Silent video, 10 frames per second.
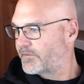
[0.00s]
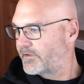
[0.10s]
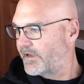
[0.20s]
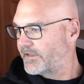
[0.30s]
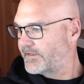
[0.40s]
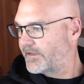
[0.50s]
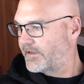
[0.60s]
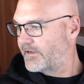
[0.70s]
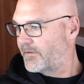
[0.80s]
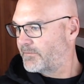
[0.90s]
We're at
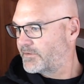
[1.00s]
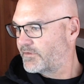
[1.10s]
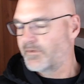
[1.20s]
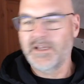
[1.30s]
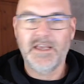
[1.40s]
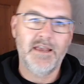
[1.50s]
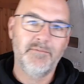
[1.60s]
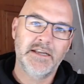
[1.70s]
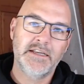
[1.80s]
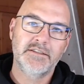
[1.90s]
almost 28
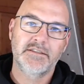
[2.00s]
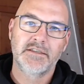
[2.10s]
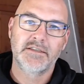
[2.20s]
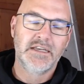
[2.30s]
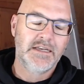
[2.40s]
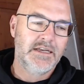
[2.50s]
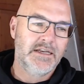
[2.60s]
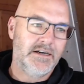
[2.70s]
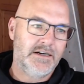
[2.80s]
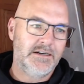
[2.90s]
minutes,
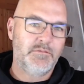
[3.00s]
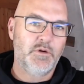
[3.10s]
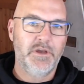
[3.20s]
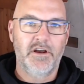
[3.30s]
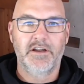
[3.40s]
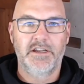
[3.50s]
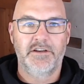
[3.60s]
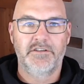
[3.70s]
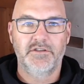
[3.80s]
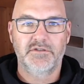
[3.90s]
but we are
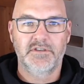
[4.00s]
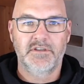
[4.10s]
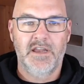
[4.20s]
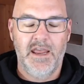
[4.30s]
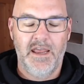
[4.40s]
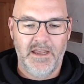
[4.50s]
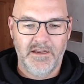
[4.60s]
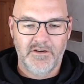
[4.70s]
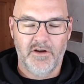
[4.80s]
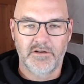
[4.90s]
introducing a
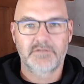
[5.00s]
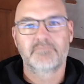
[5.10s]
cart.